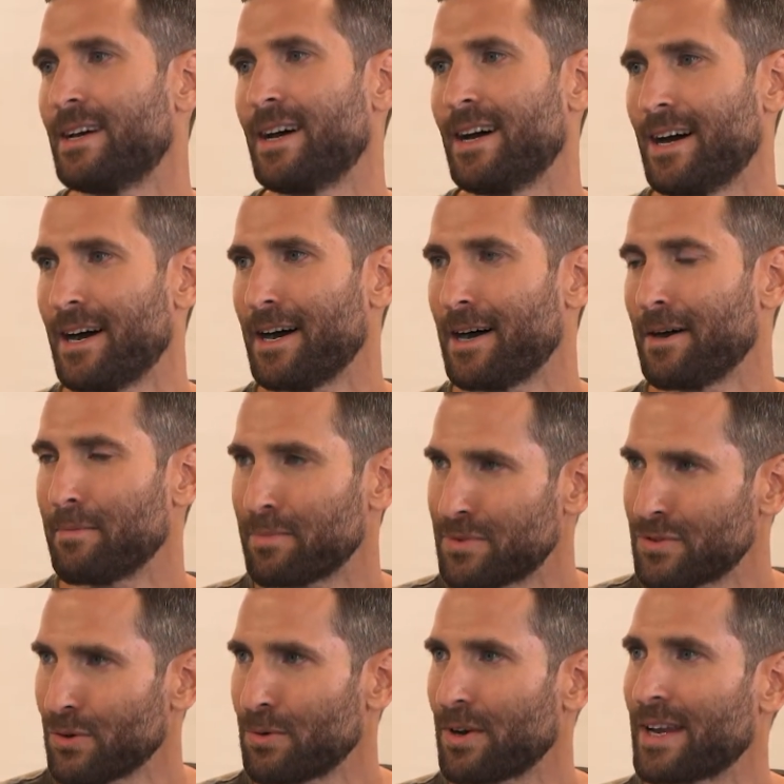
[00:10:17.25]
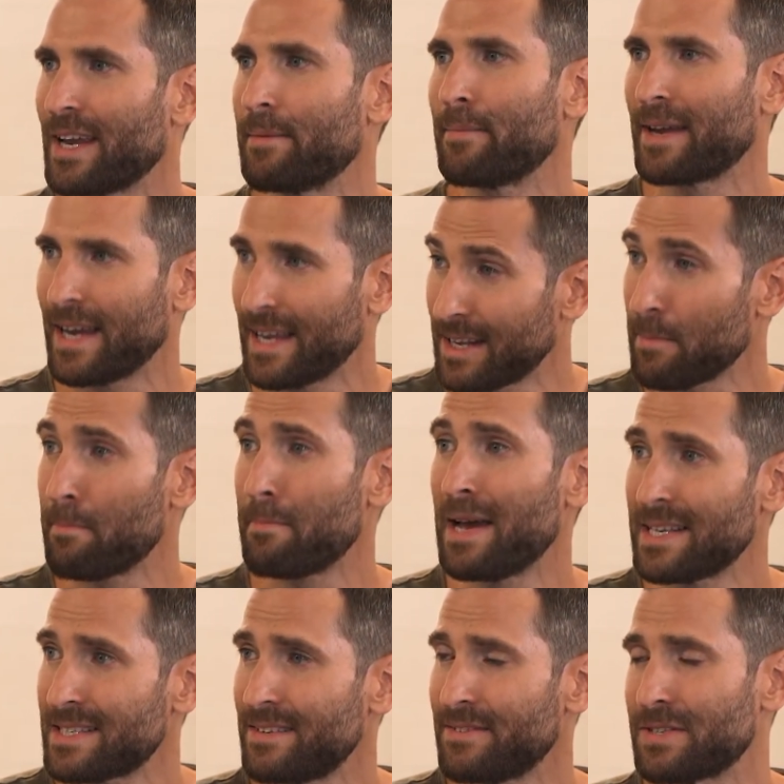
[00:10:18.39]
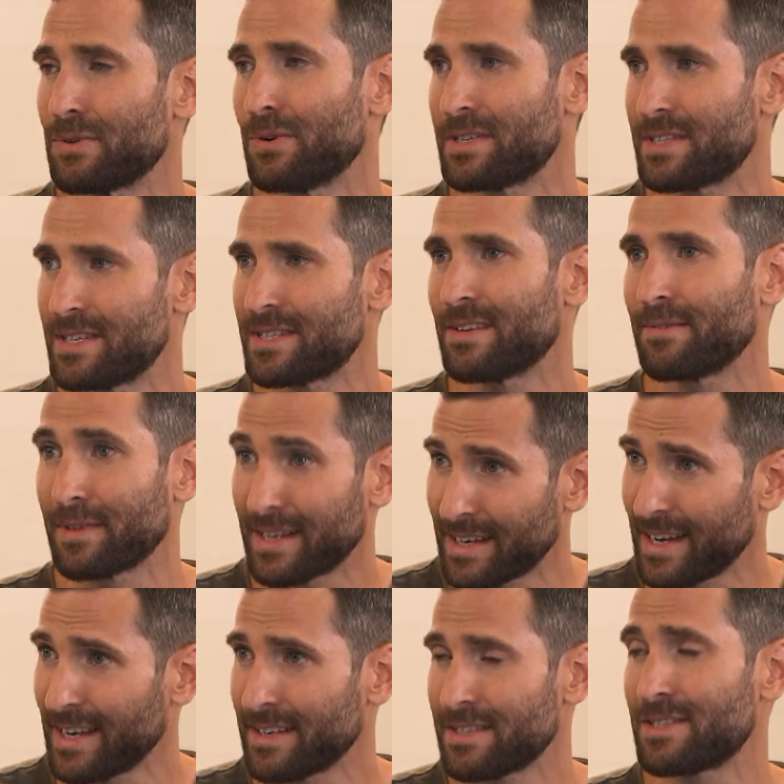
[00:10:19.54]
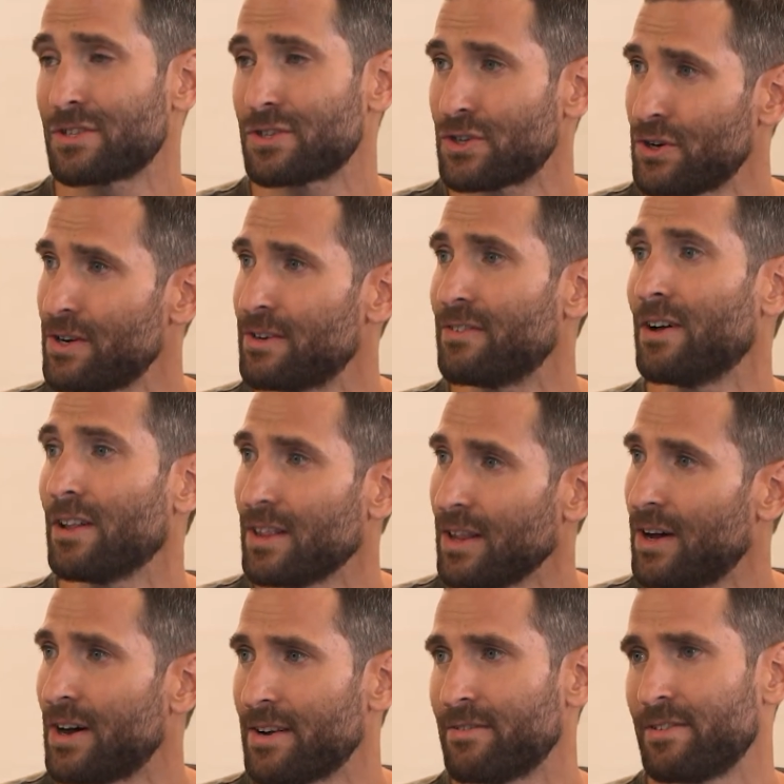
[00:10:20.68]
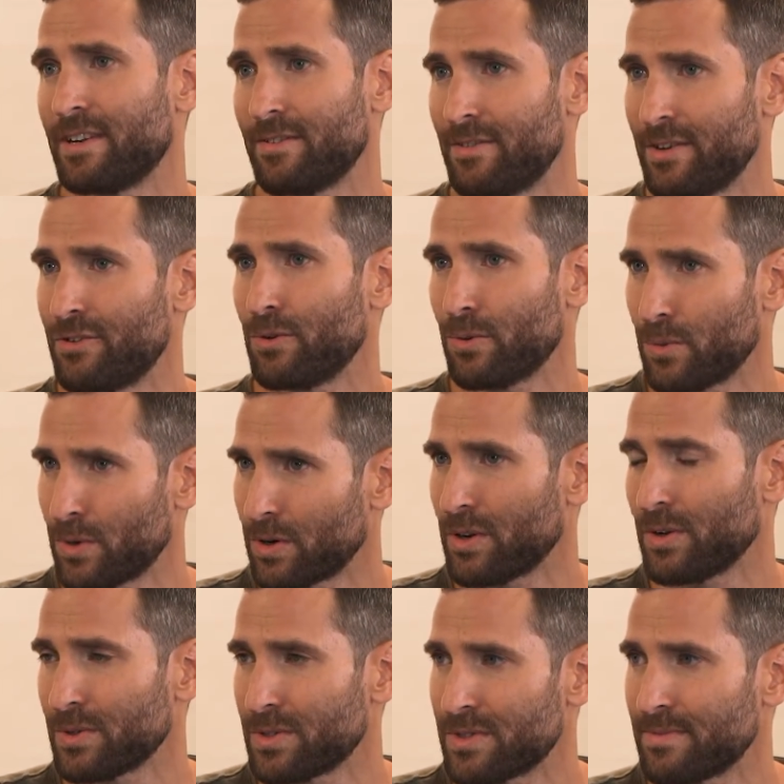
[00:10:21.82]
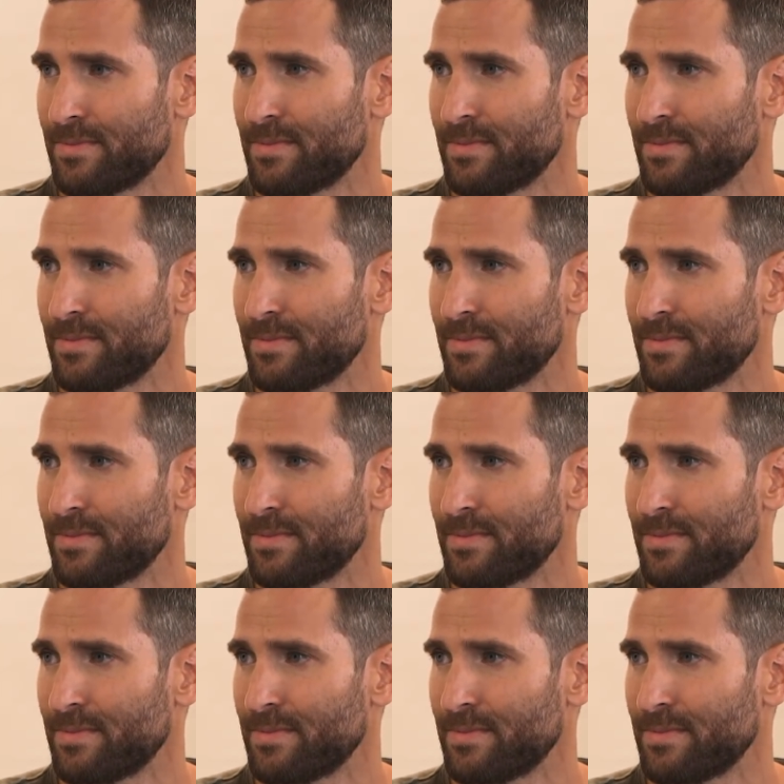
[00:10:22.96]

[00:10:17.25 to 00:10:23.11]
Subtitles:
So we can get a massive storage system that can serve a lot of individual workloads,